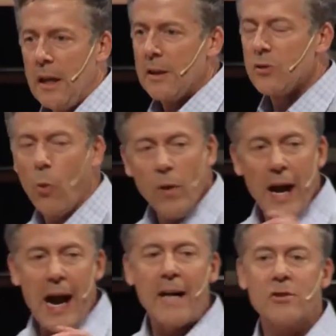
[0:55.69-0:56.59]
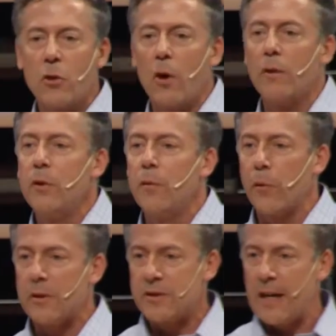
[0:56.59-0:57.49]
And so I want to ask all of you
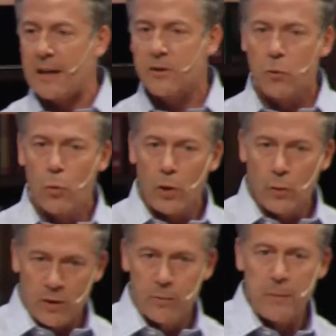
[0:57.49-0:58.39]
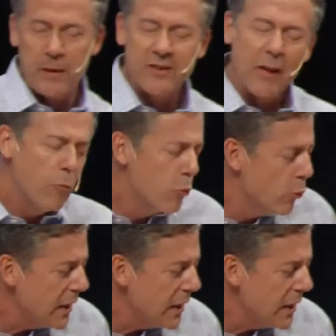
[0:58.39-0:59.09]
for a second to work with me because I'm